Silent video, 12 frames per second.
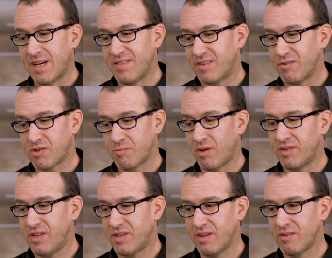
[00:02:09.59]
I think those small
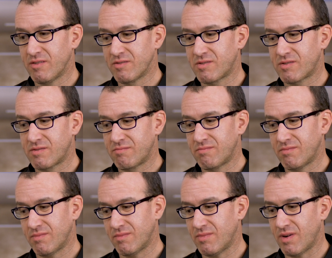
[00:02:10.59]
details
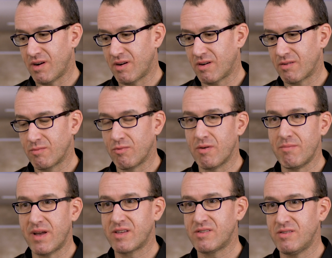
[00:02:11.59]
are what
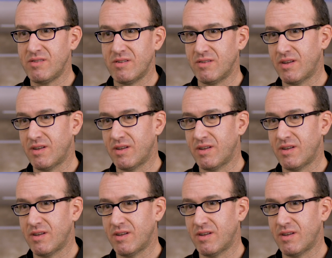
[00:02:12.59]
makes the